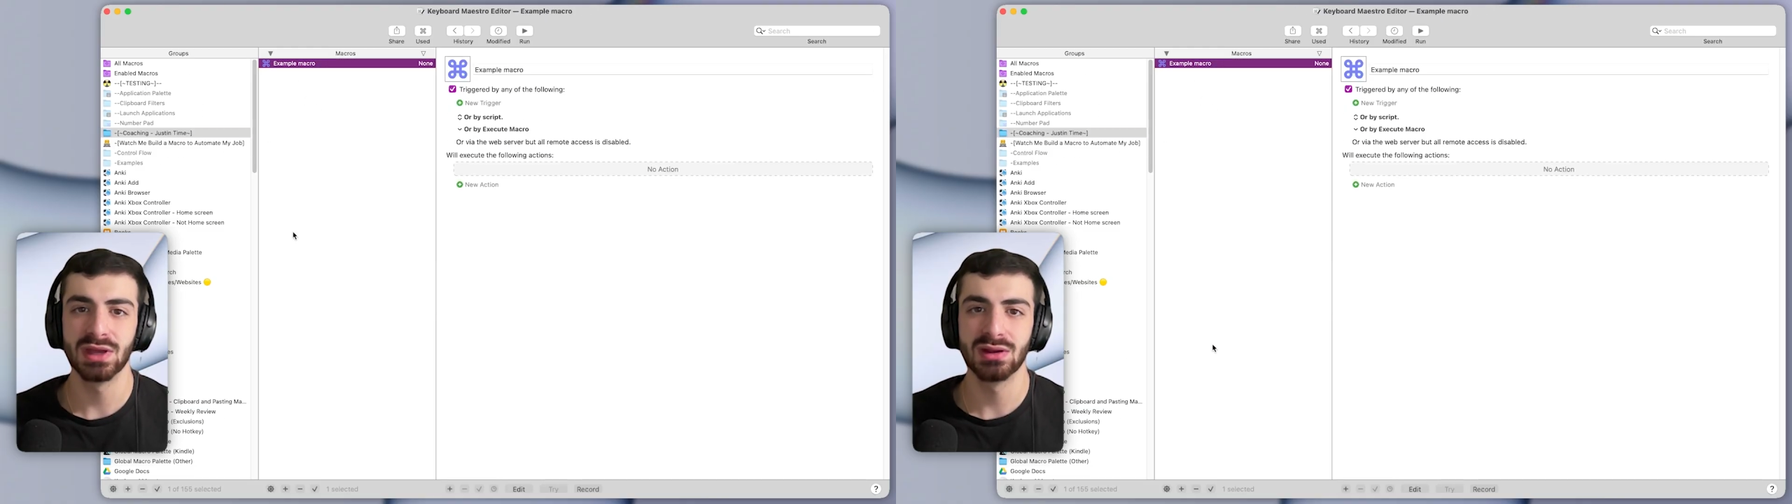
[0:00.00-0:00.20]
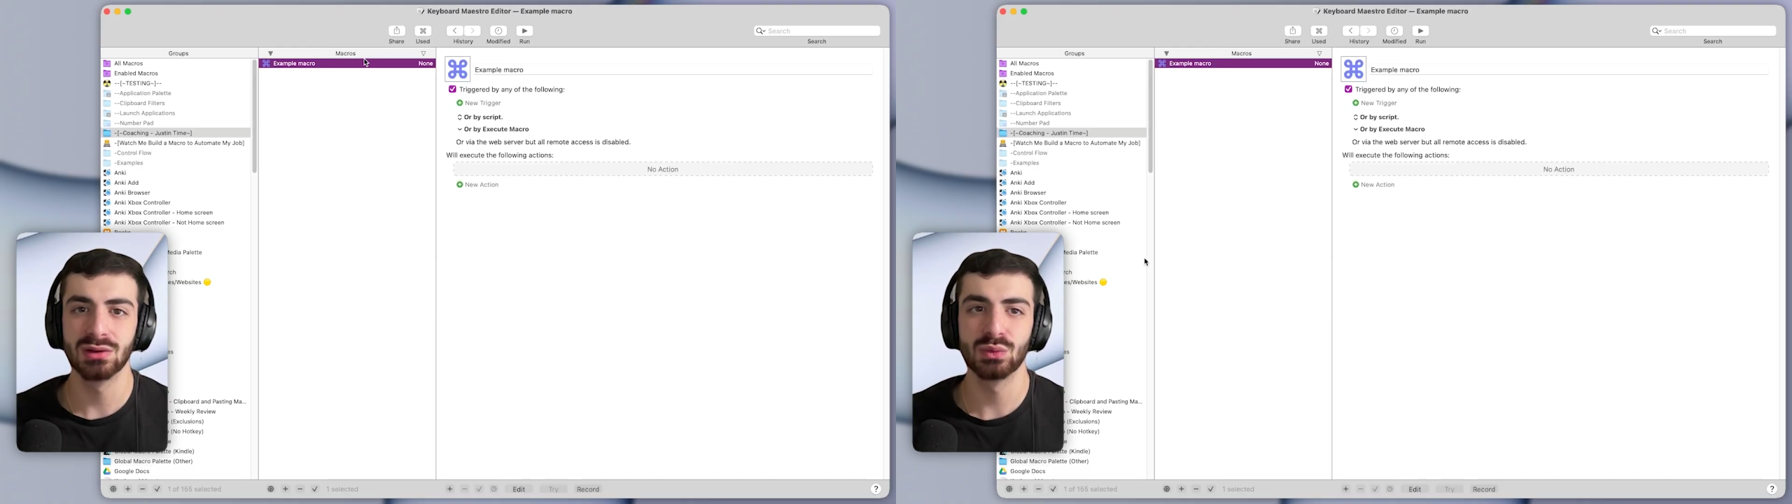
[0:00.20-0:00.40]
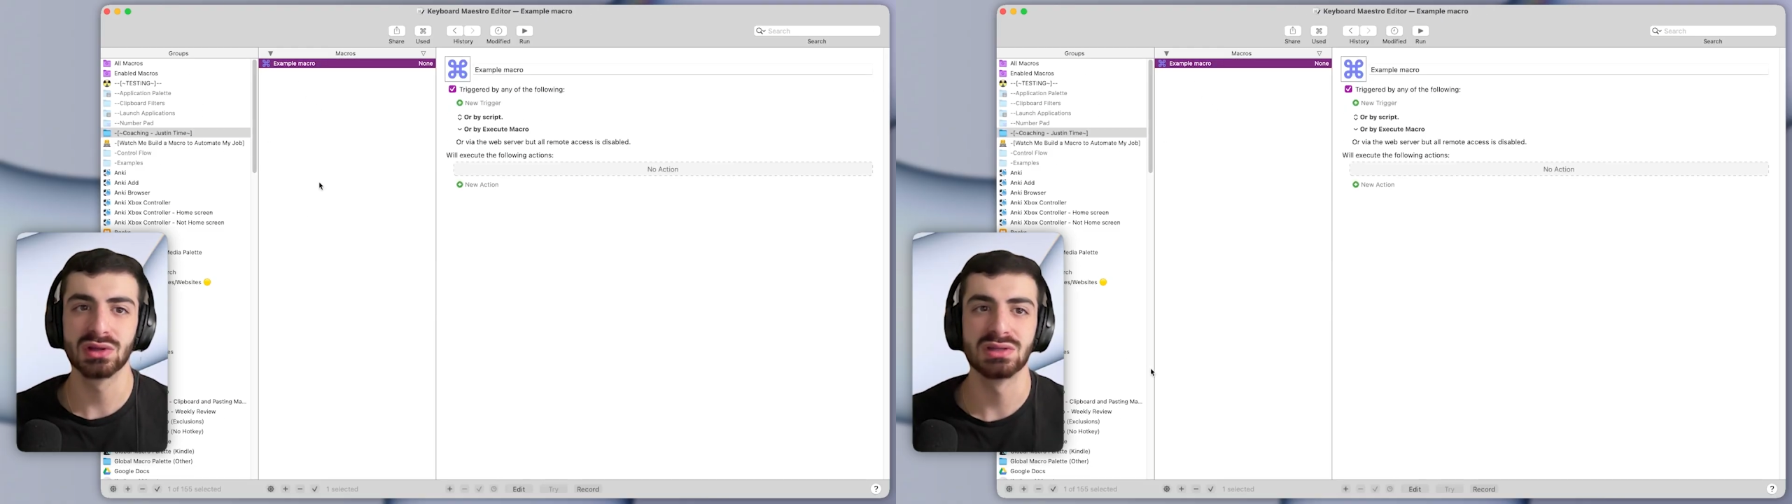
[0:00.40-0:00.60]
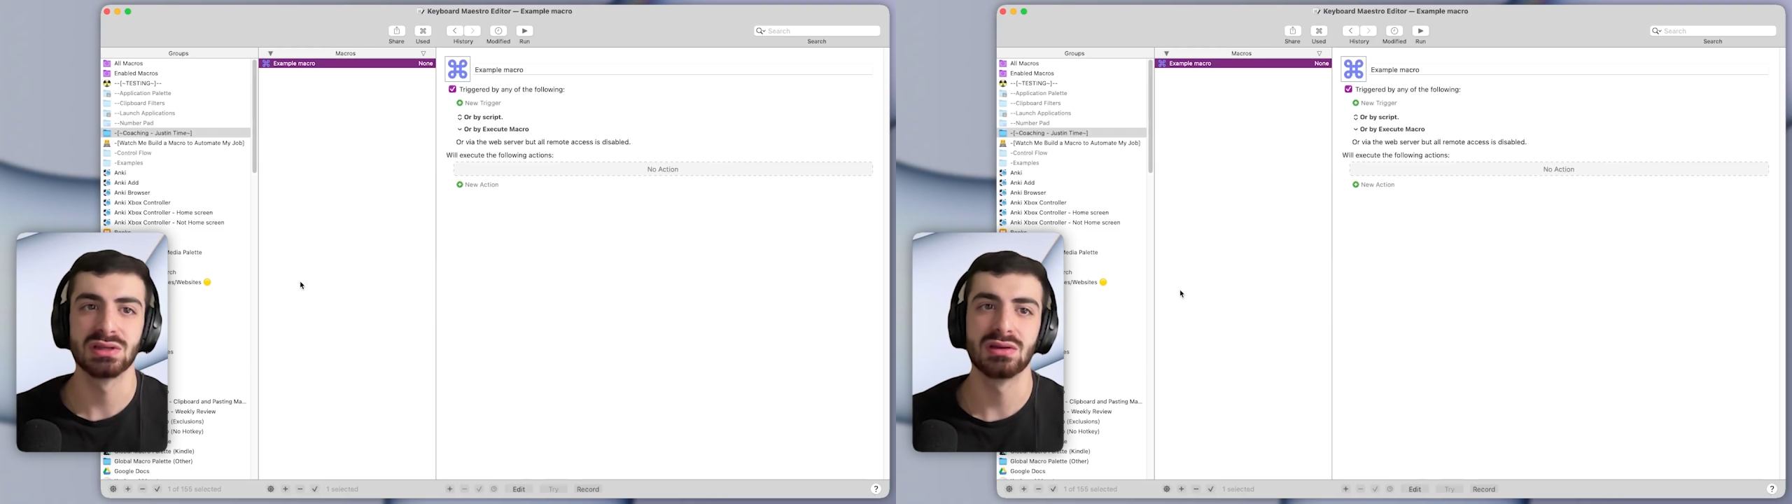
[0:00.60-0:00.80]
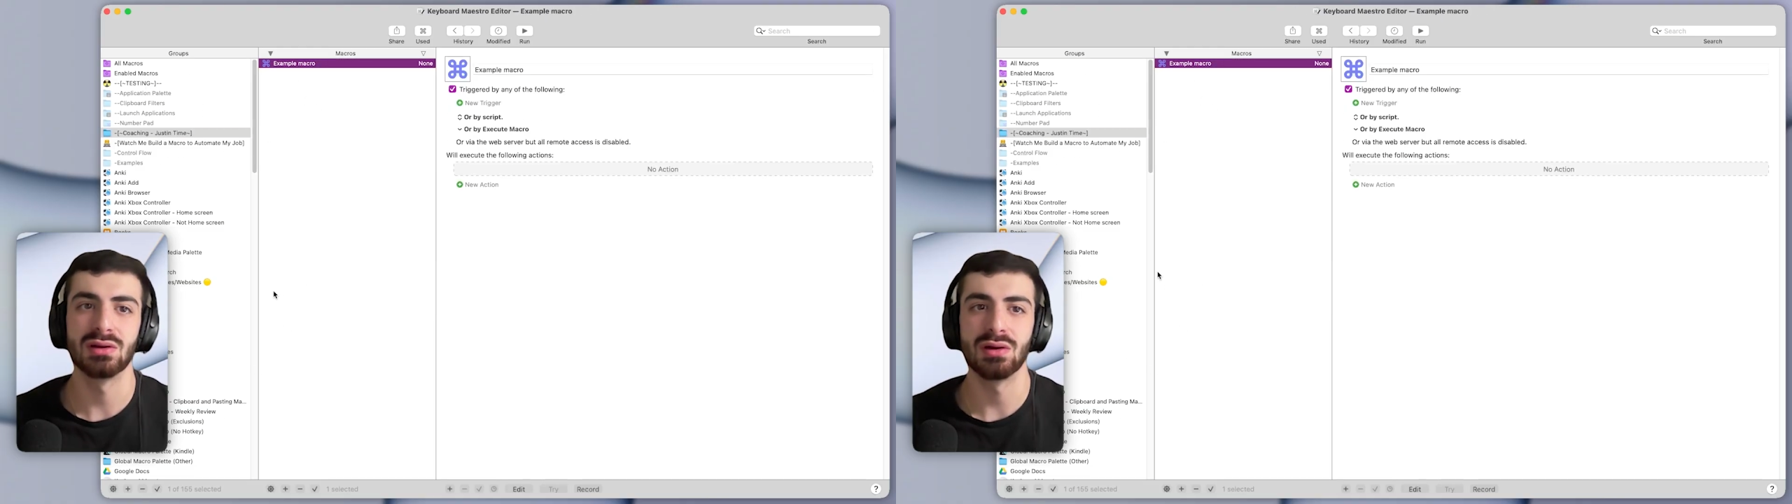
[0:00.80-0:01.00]
and it will
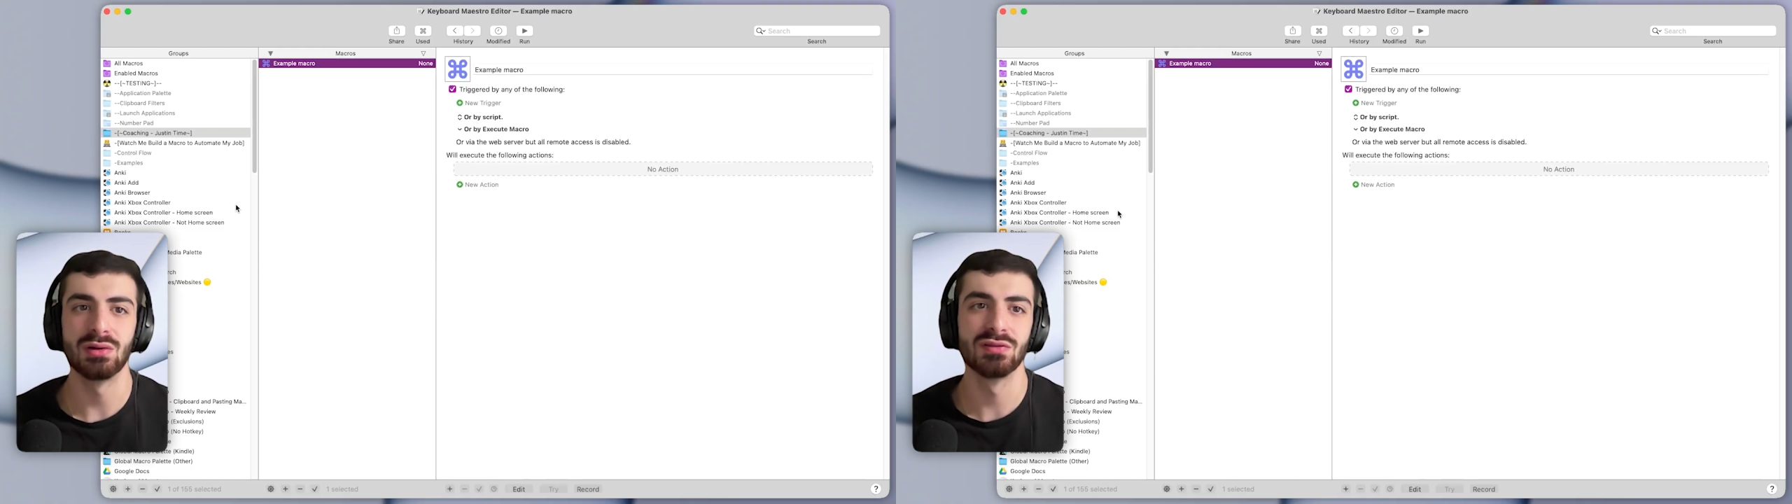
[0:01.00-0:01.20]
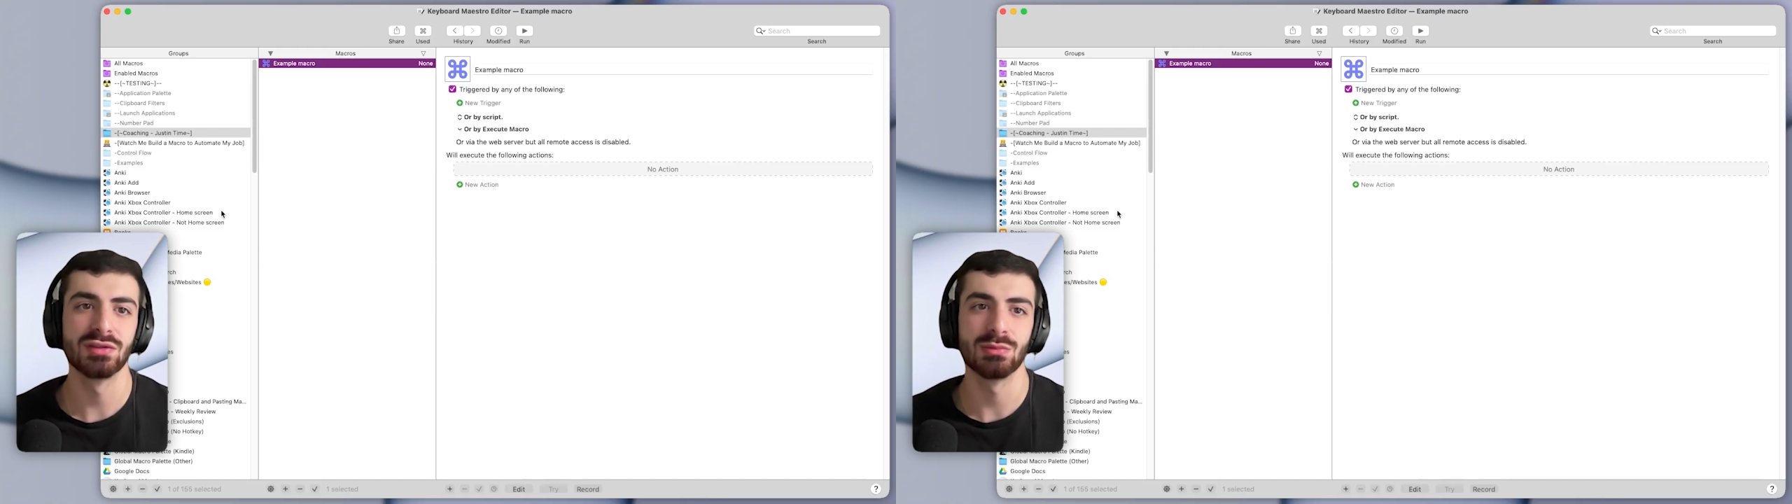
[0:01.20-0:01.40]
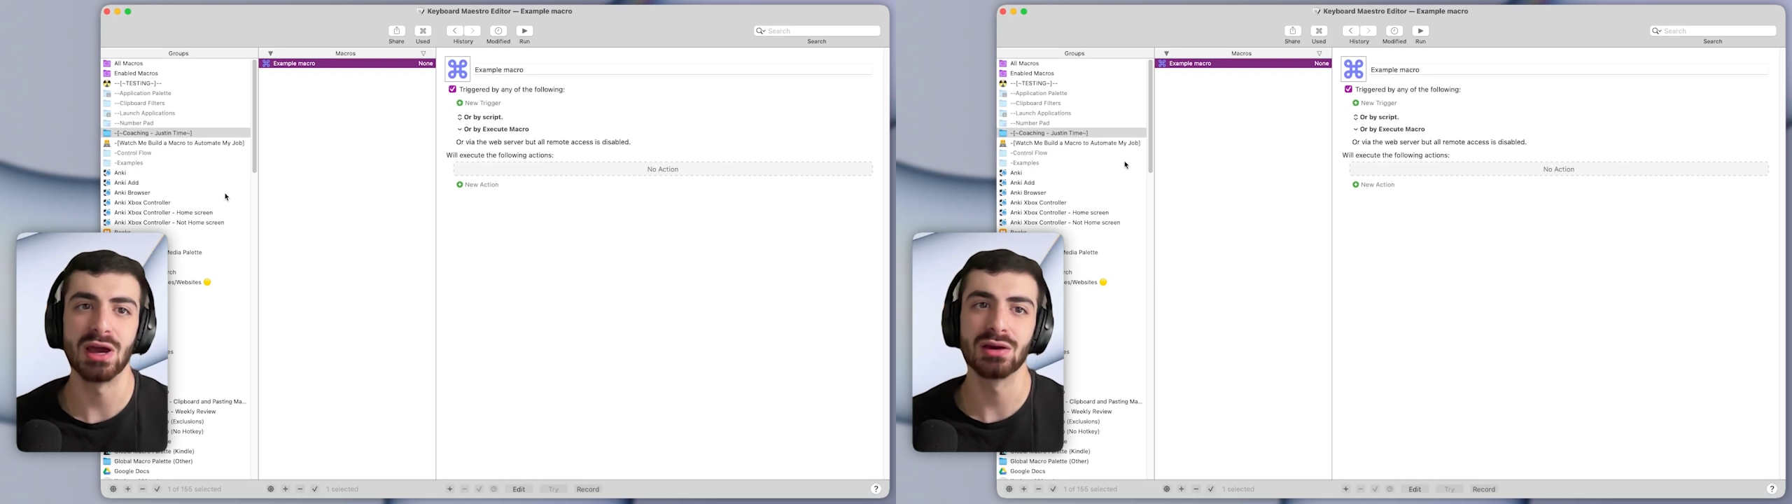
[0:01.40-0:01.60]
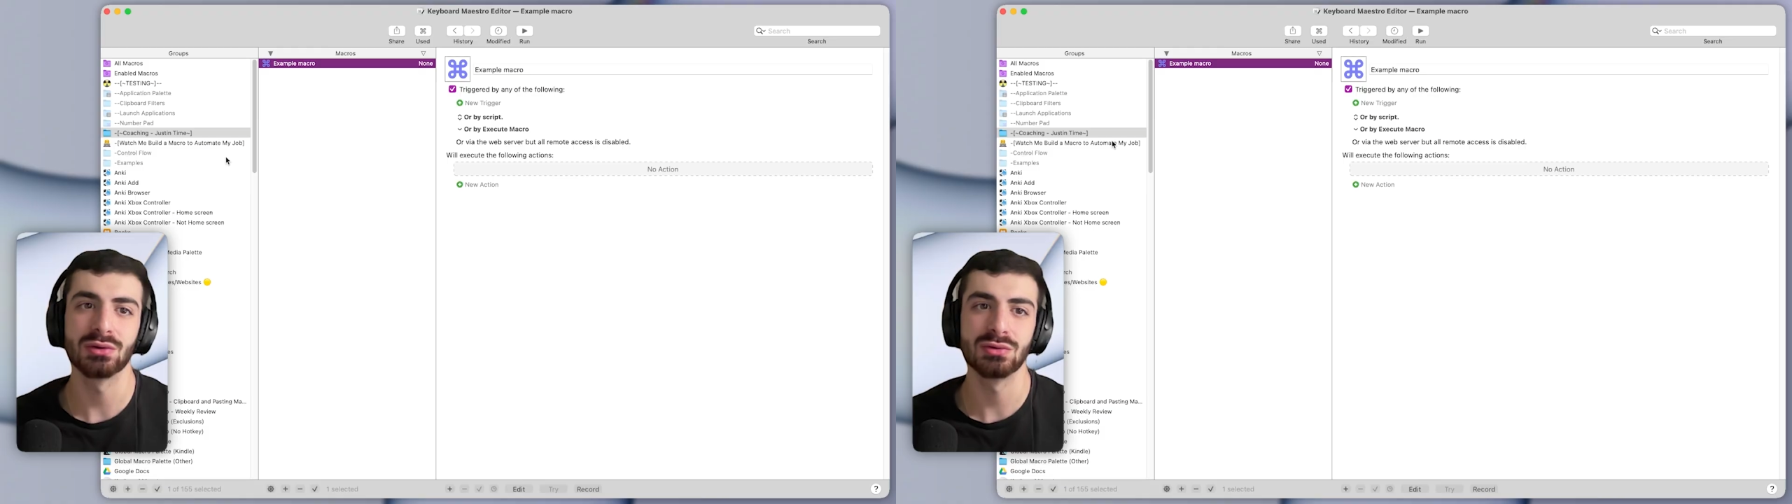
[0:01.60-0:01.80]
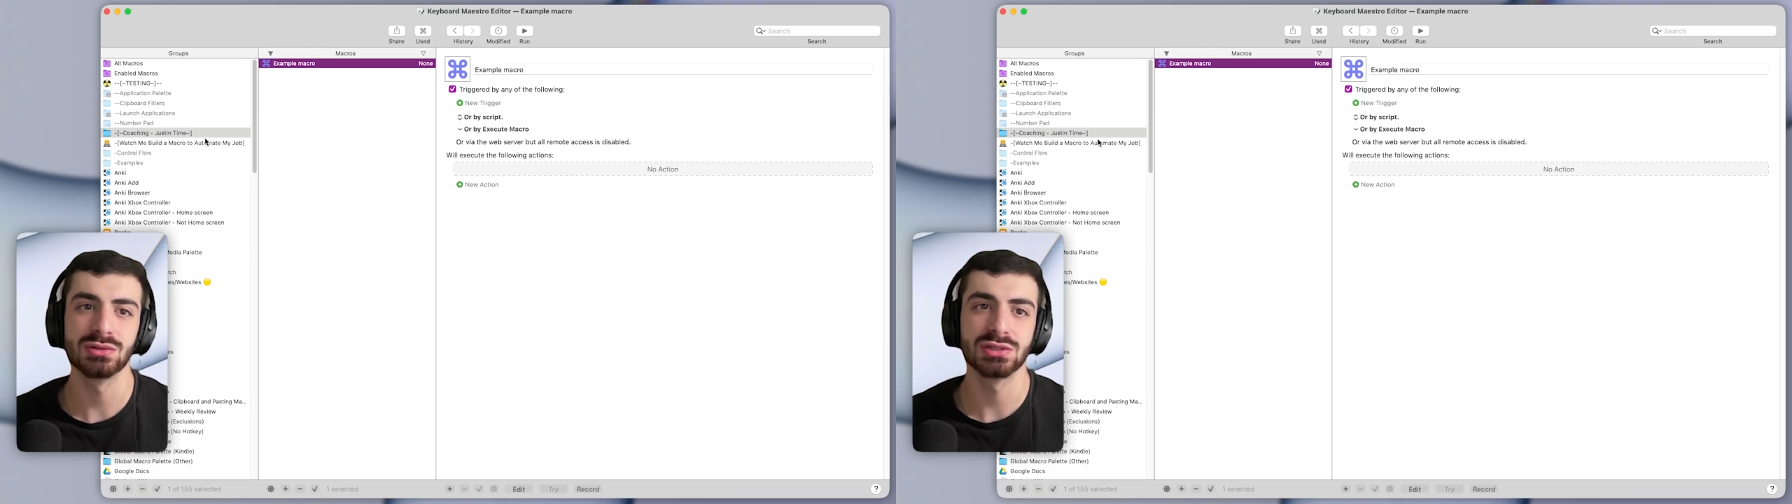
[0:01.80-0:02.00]
contain all of the
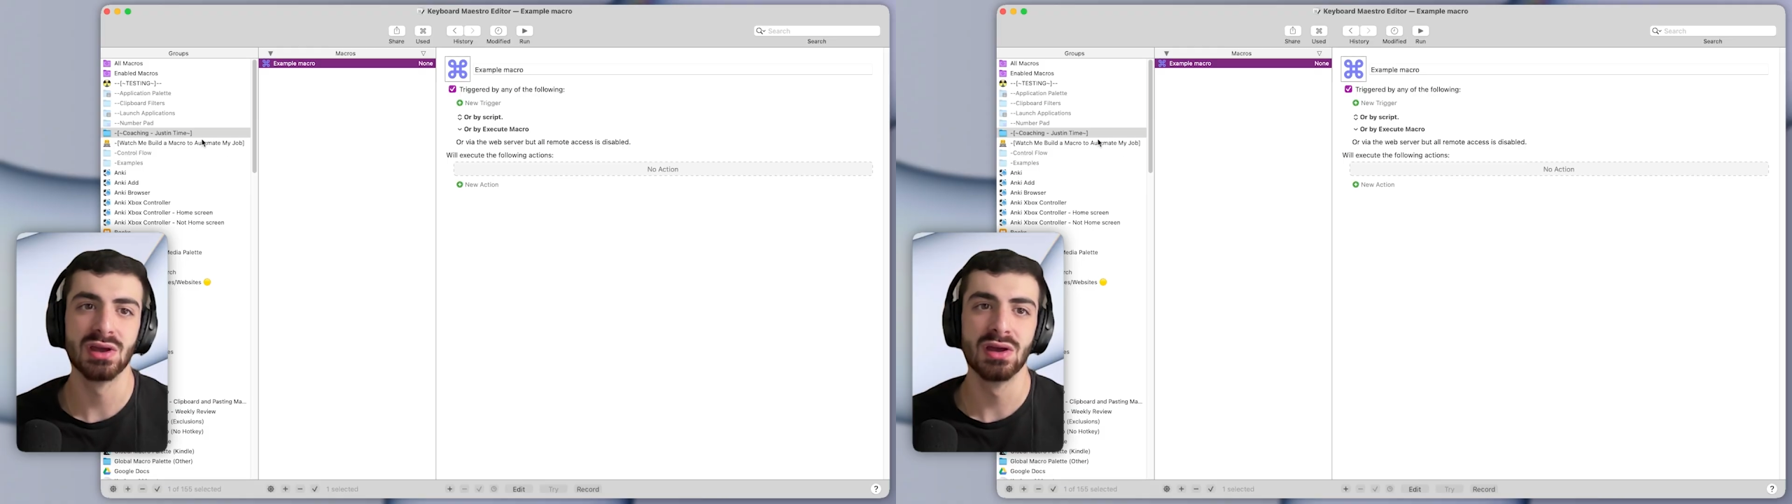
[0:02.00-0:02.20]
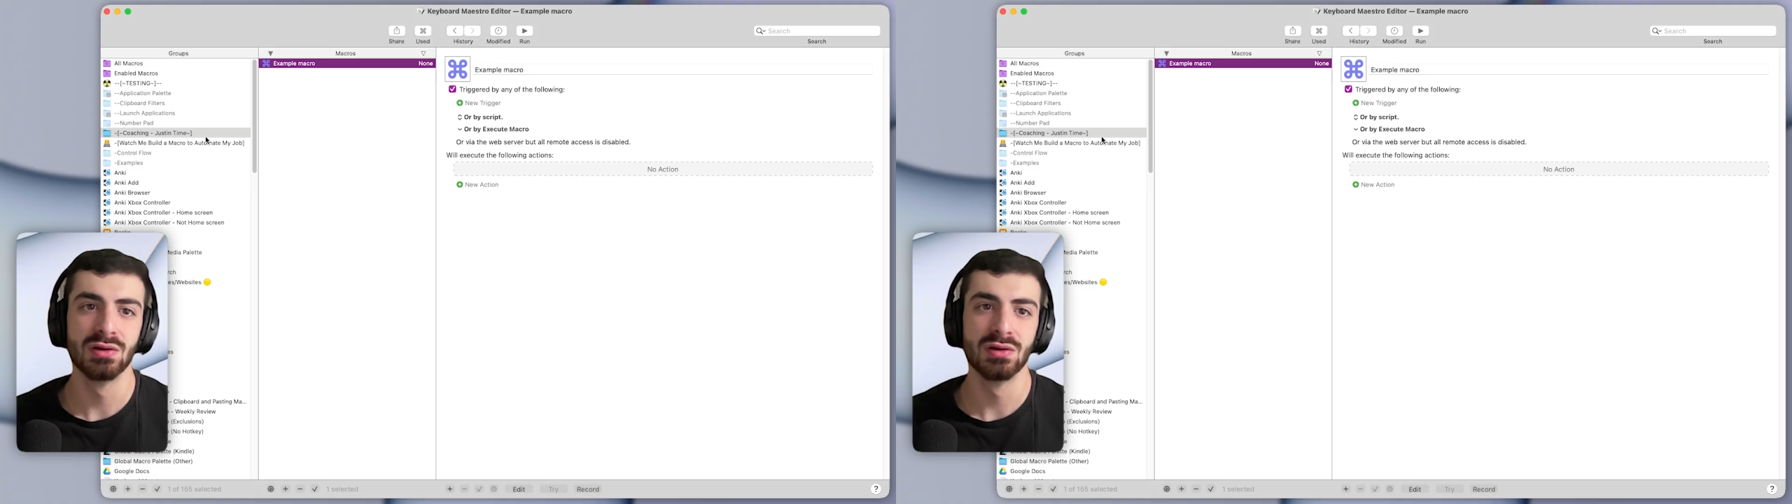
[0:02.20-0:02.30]
macros